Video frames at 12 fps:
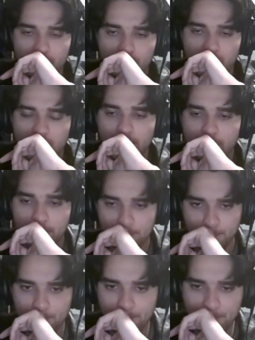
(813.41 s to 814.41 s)
But
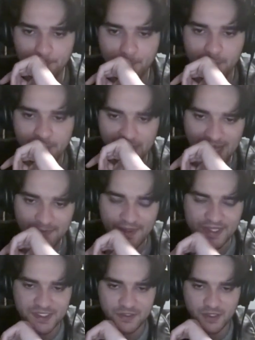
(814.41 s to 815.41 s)
yeah,
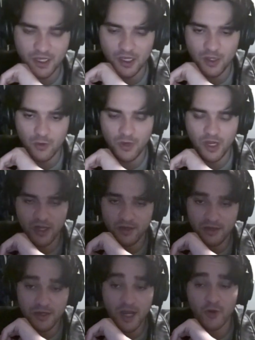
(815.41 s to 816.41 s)
that's
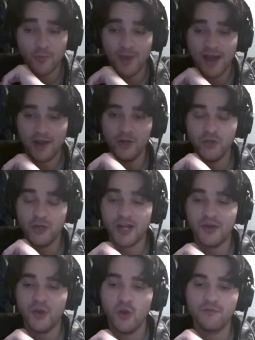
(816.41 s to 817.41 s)
another pattern you got to
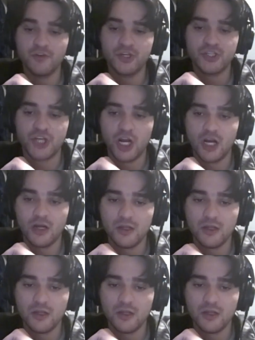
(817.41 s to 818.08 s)
know for sure.